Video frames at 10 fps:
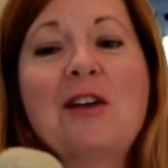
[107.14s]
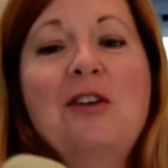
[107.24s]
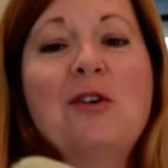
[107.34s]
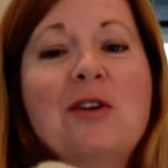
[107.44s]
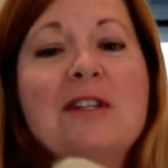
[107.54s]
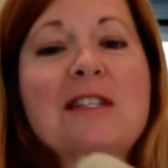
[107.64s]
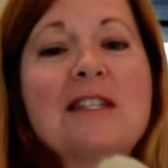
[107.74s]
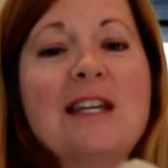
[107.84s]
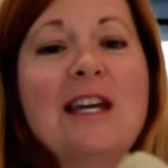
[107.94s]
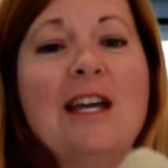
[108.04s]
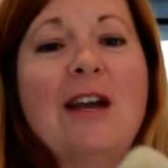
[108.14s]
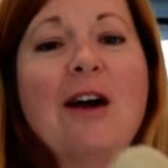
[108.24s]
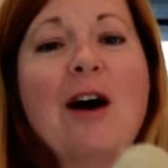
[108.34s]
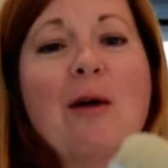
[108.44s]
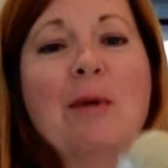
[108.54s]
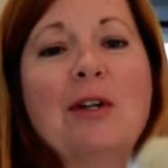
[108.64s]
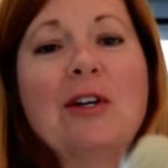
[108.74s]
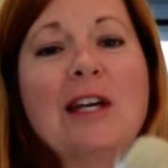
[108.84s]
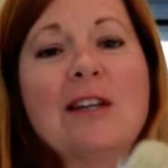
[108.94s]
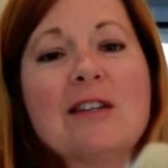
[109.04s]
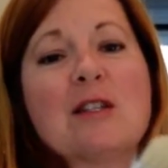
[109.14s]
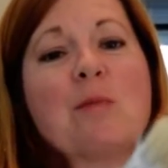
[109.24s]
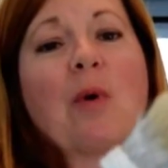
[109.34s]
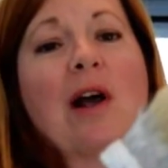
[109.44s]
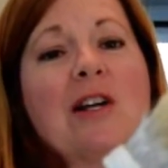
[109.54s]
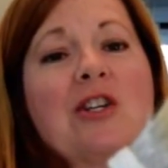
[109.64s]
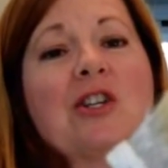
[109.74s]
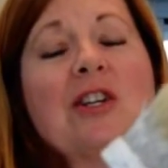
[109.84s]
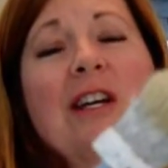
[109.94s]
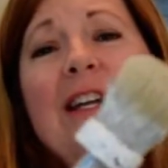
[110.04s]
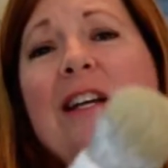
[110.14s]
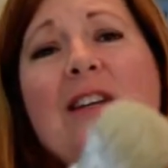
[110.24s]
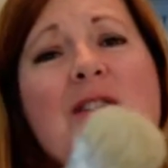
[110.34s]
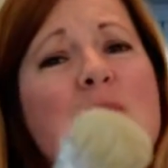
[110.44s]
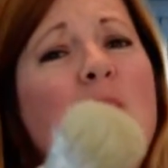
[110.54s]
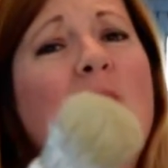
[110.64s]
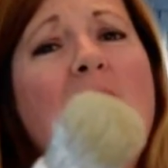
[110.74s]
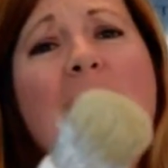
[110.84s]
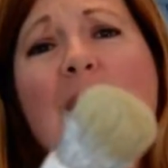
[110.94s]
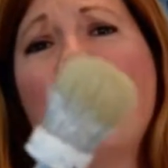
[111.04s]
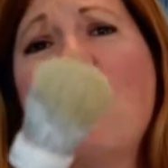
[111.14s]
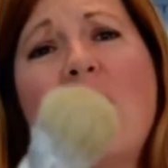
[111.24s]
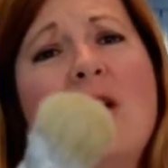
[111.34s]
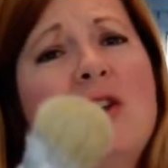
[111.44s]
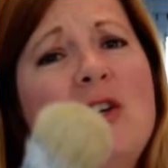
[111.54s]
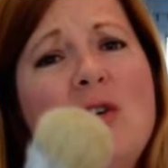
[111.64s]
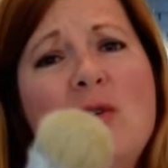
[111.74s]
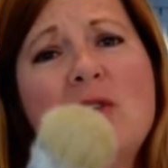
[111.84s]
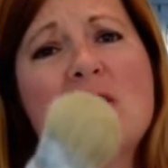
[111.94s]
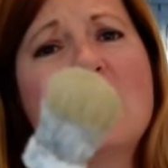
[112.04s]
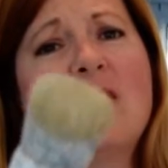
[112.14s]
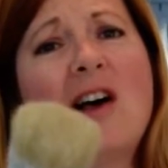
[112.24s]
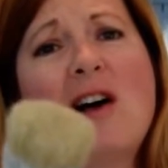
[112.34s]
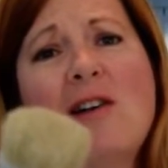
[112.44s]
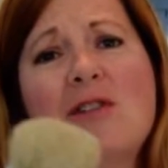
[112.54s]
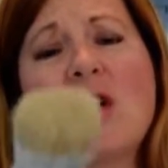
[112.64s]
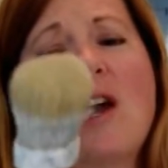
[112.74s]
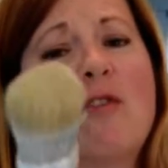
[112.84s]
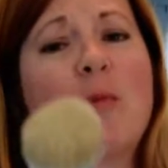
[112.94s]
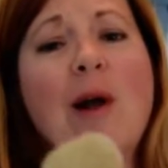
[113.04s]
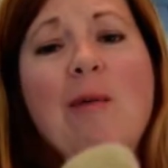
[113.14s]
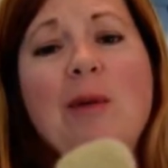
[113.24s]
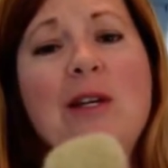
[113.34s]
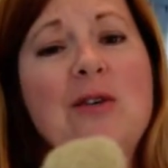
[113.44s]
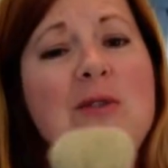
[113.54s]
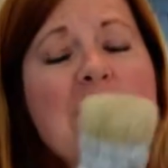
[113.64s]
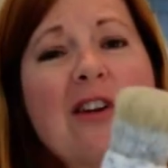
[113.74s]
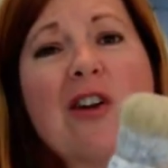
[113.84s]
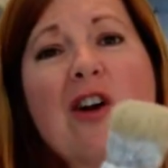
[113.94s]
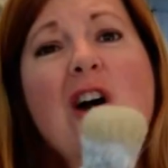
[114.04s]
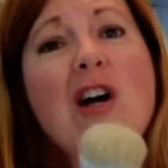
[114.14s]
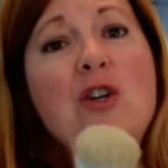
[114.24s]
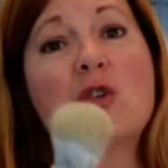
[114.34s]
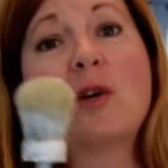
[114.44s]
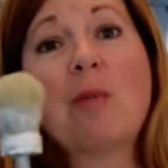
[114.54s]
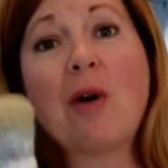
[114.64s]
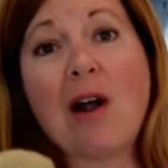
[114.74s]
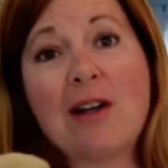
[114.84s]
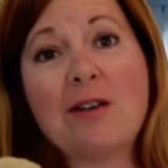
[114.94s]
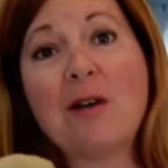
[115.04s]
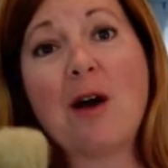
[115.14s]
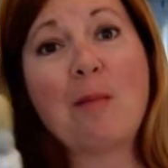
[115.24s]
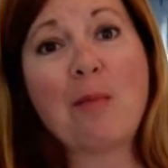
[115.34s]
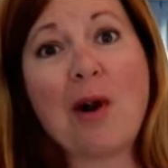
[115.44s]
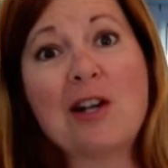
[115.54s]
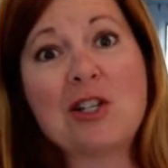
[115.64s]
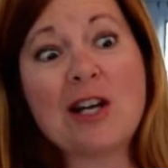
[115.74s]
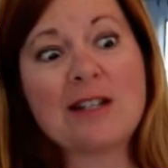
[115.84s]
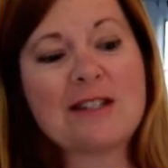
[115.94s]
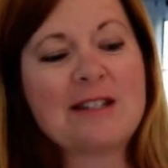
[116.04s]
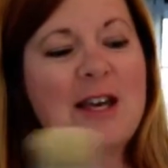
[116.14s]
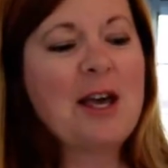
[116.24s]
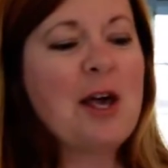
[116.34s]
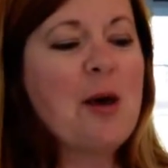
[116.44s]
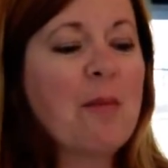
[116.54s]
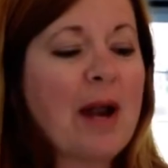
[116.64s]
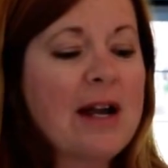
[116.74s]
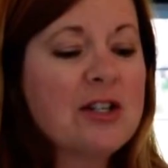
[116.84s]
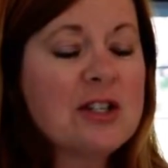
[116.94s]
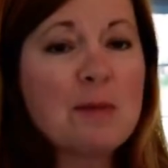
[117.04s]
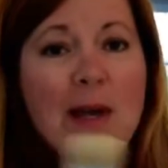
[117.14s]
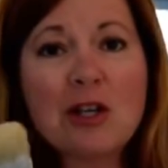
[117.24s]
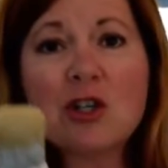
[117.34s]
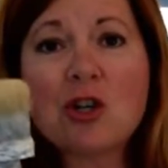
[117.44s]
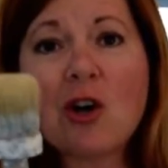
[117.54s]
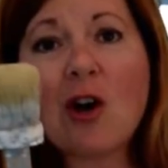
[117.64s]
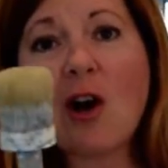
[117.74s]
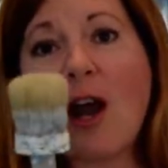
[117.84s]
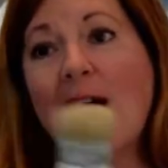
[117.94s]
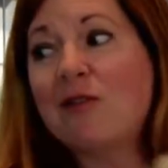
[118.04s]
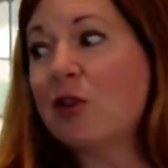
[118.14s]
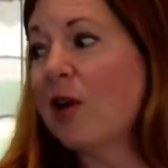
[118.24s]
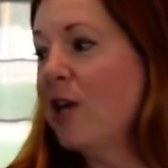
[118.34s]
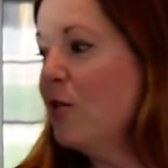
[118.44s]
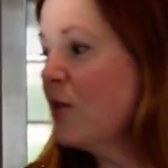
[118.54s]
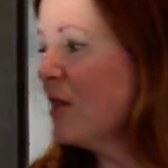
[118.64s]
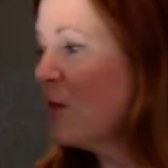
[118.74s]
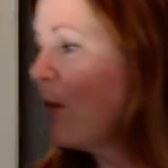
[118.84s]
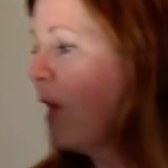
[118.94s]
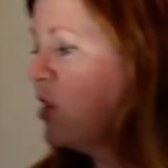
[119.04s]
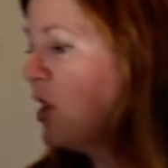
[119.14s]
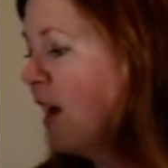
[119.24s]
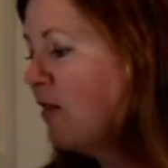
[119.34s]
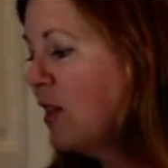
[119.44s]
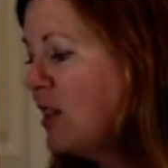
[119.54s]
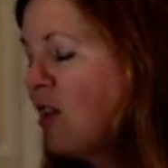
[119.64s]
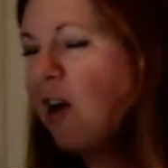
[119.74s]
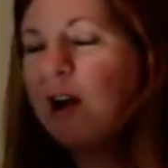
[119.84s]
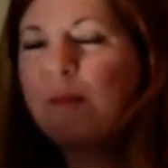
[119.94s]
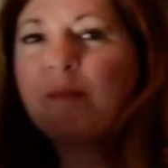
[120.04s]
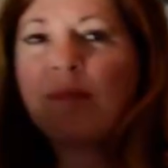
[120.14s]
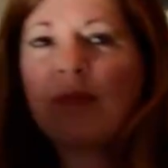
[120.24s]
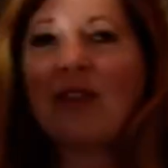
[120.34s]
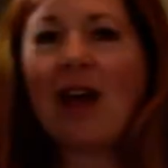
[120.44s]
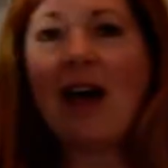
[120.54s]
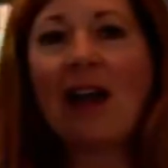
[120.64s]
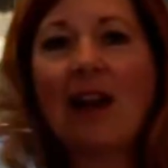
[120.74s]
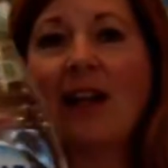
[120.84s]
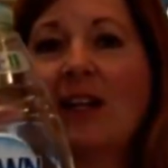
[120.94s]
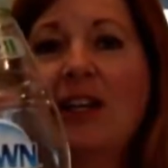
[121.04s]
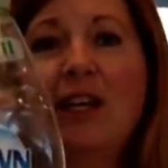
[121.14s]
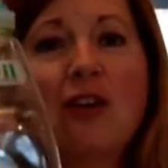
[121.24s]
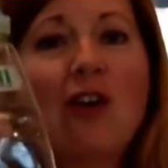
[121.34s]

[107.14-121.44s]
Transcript: You can see, looking at this brush, it is well used and loved. I have probably used it on 100 projects. But I just make sure after I use this brush every time that I clean it